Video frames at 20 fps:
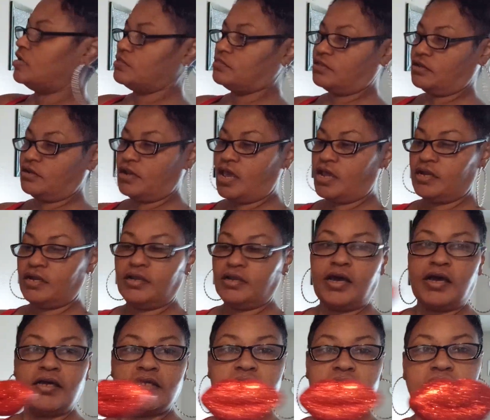the
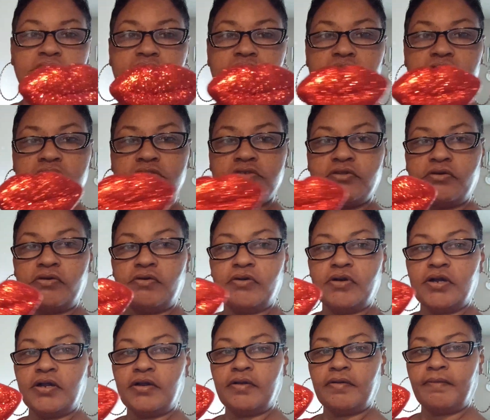99 cent store.
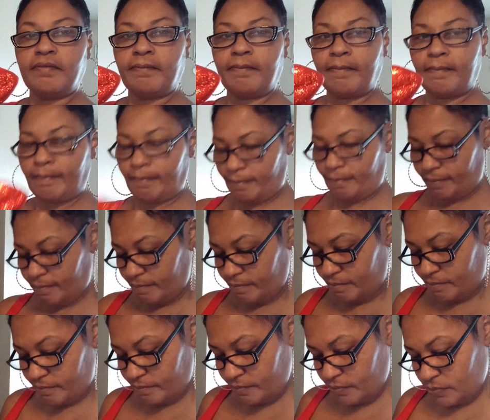
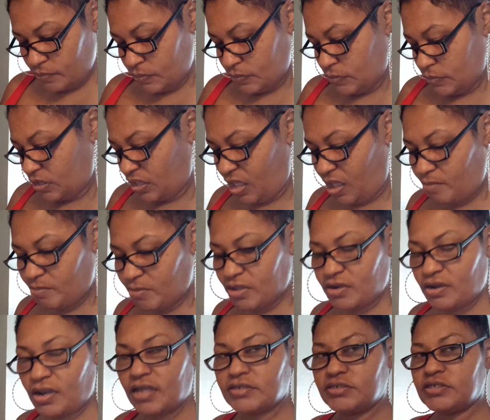Came in
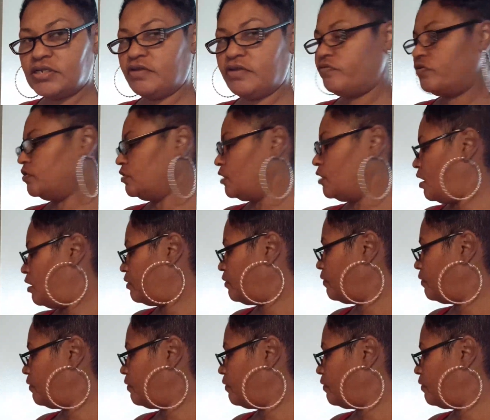like 10 for a dollar.